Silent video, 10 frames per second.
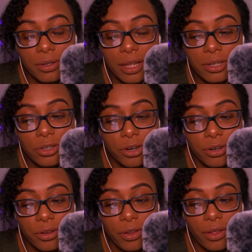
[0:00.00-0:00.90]
the
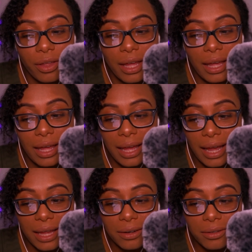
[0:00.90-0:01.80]
journal
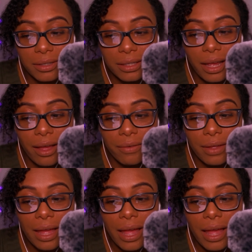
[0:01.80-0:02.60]
Annals of